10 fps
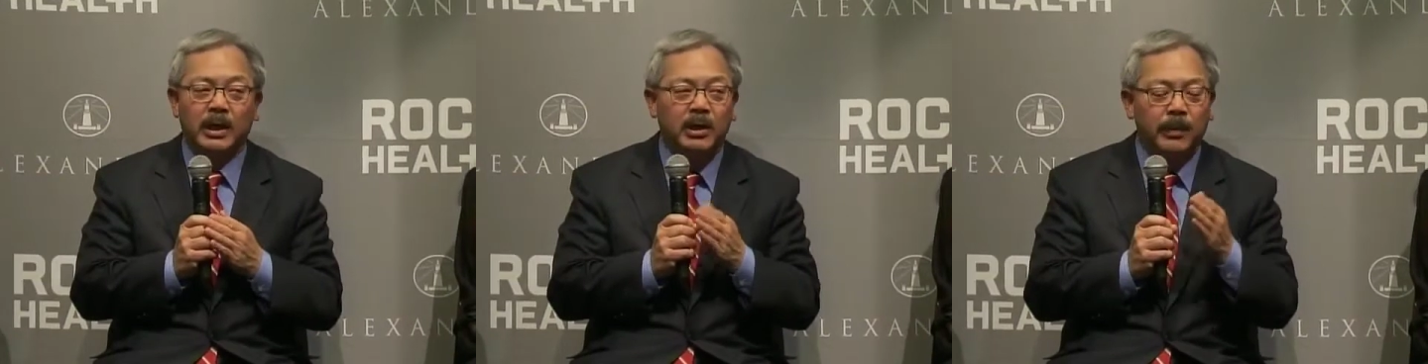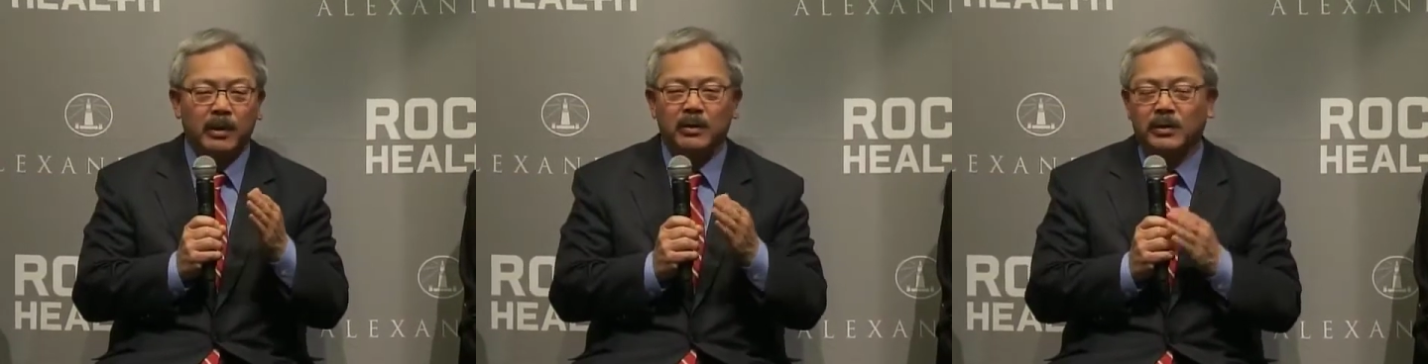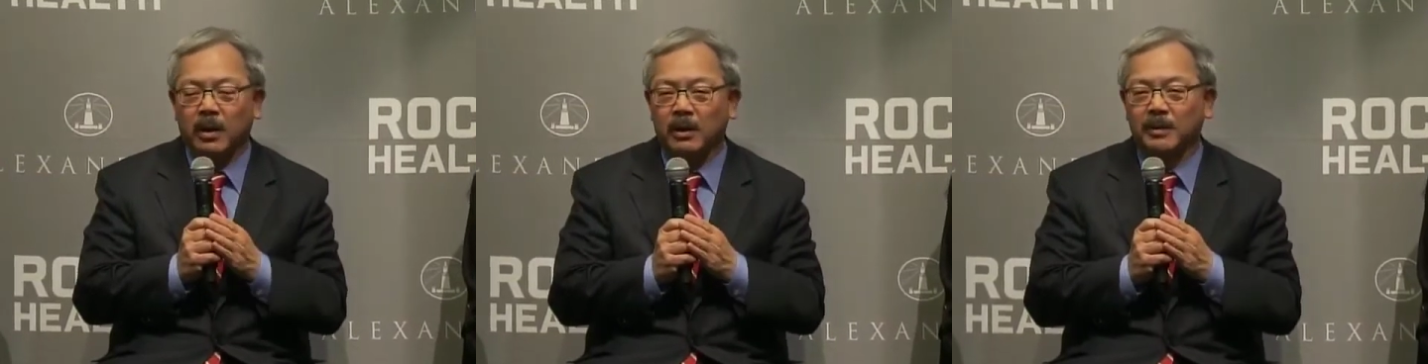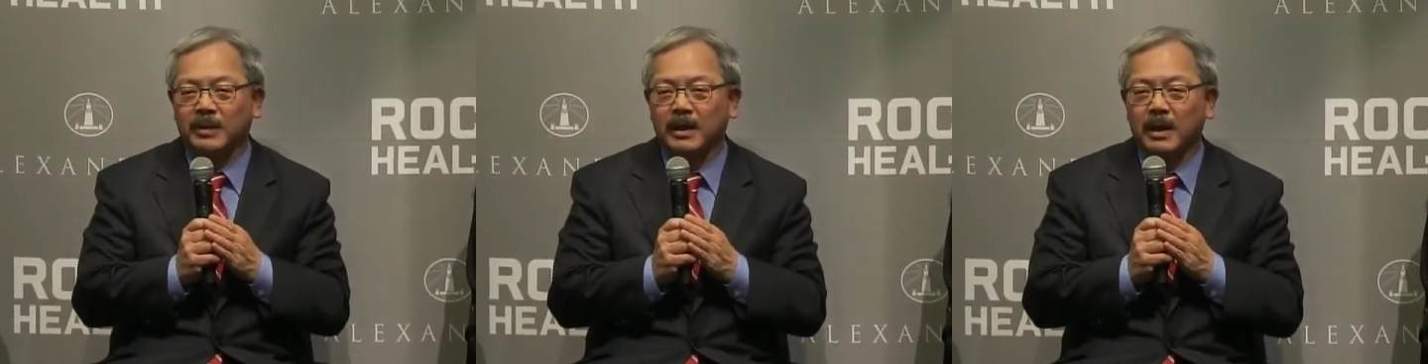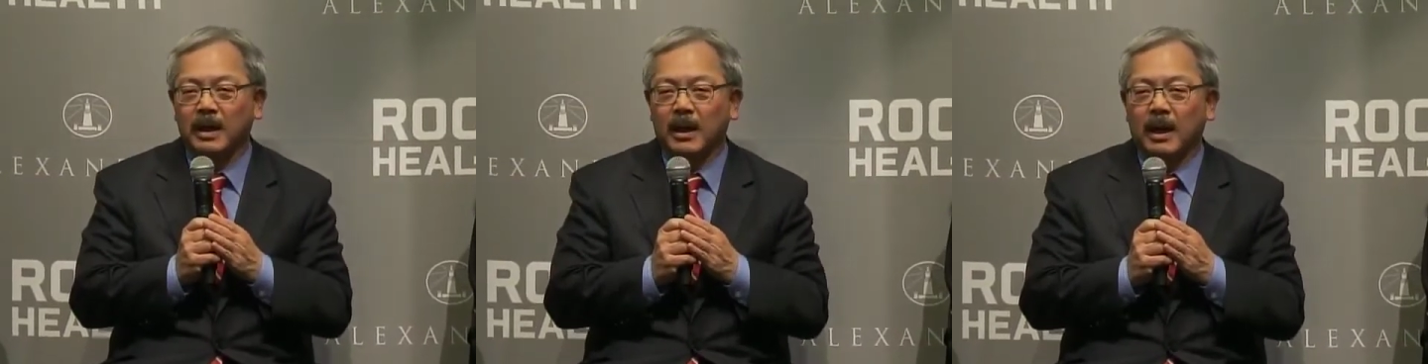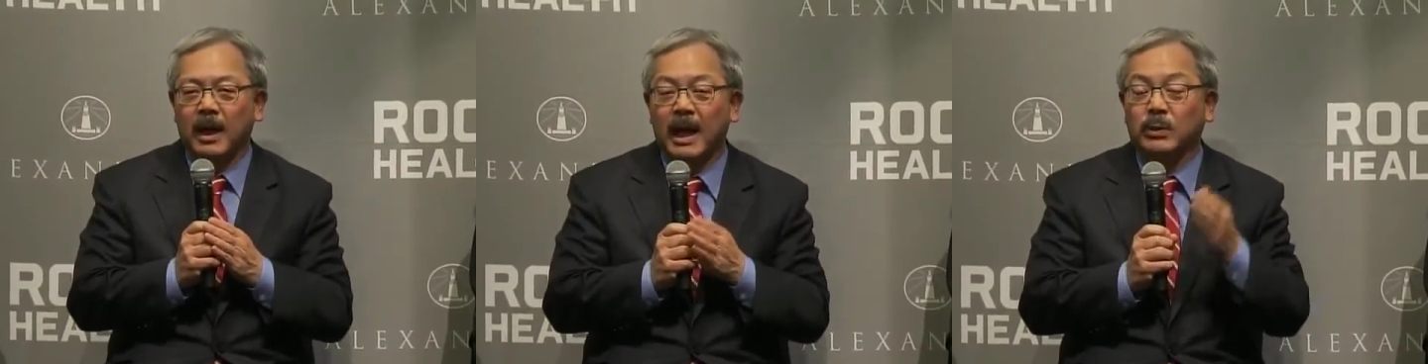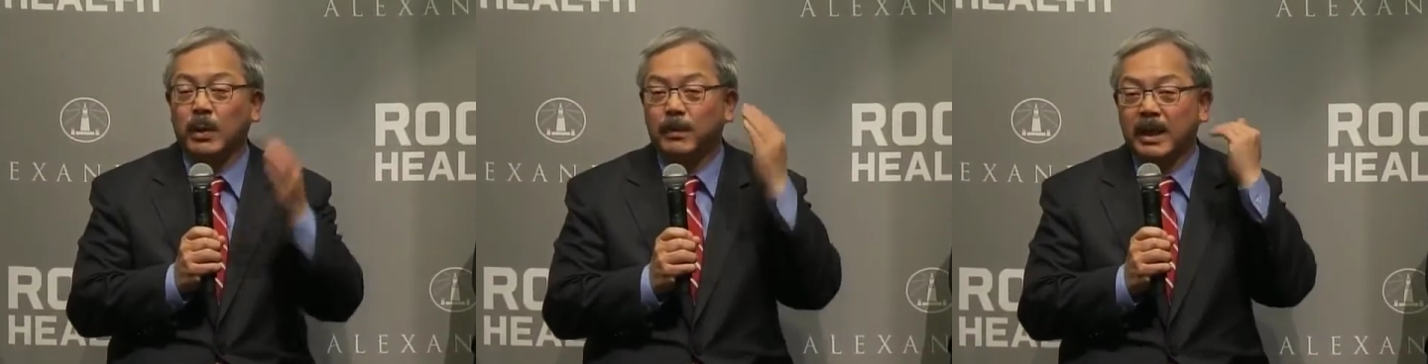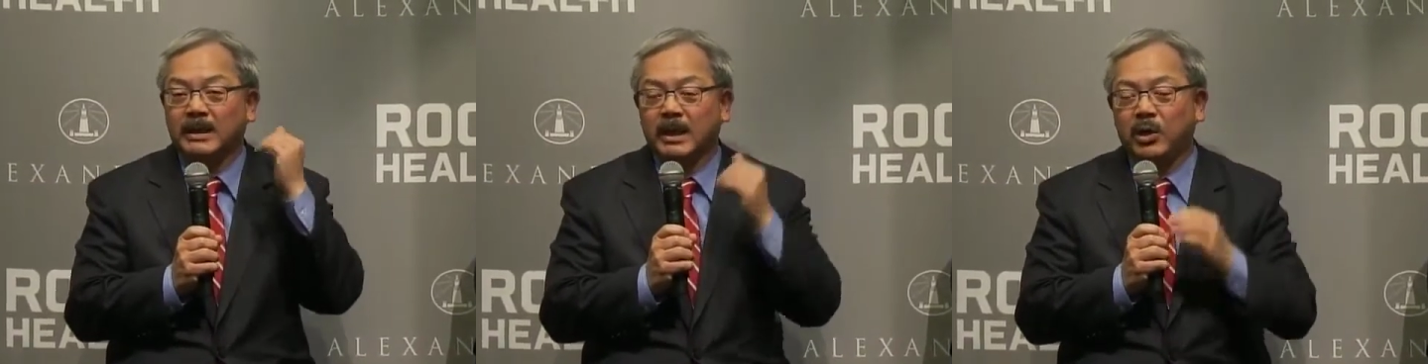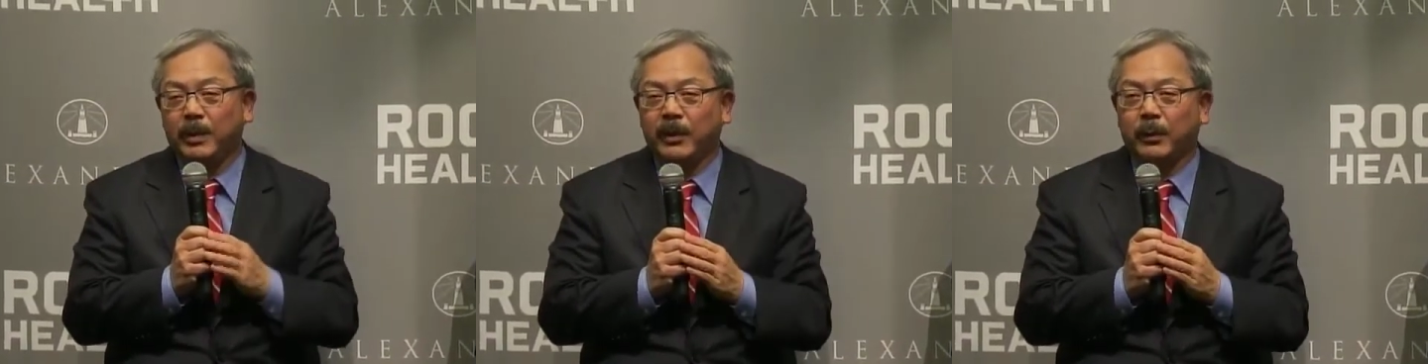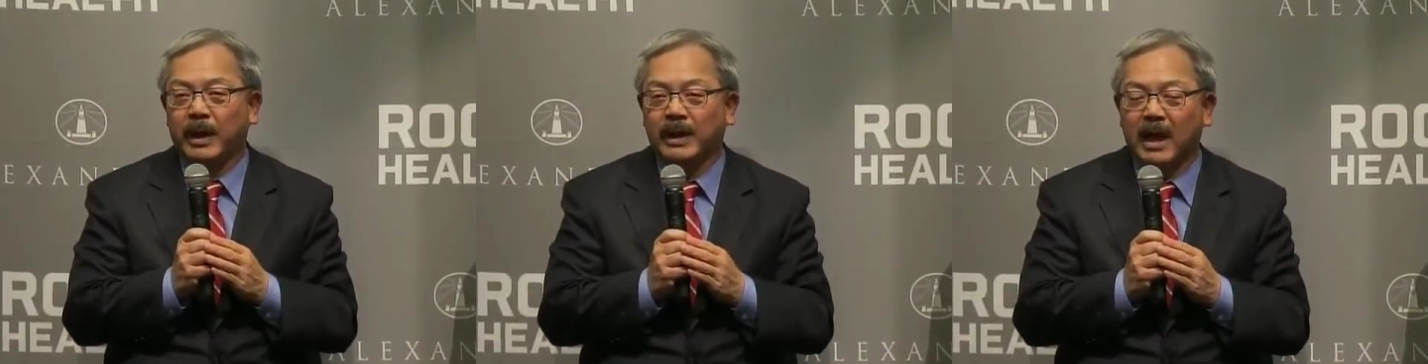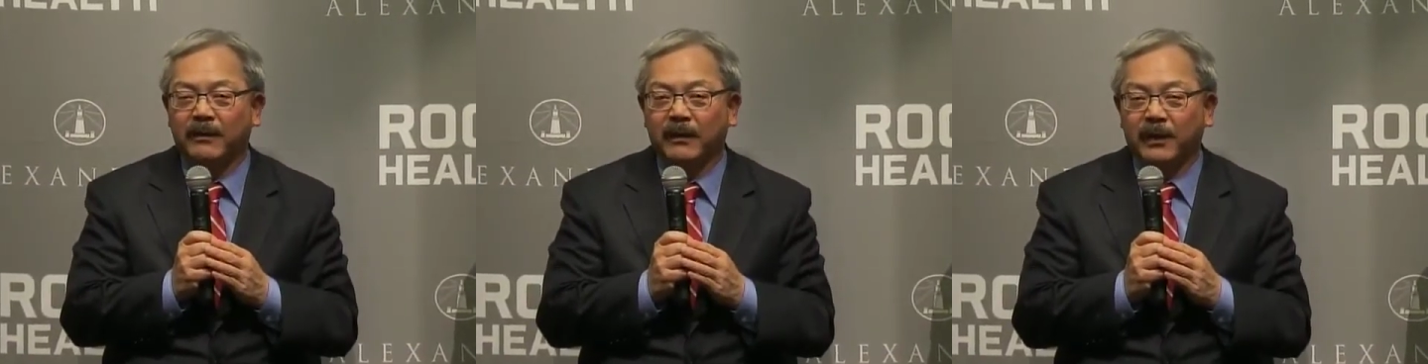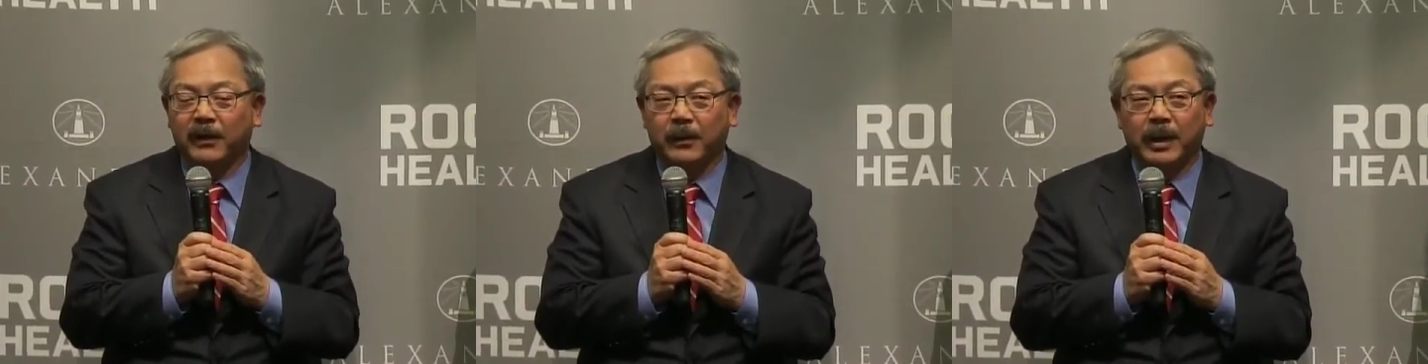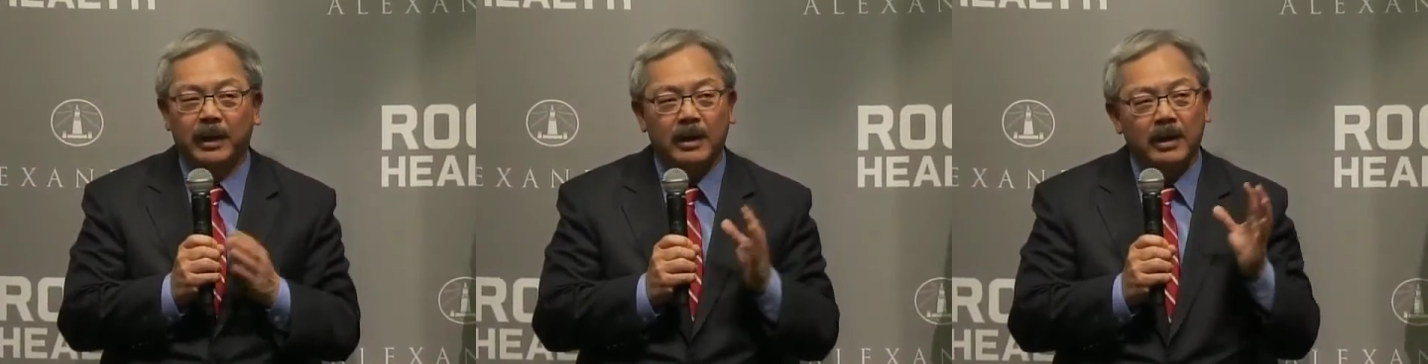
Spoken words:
incubator startups. As we bless the QB3 at 953,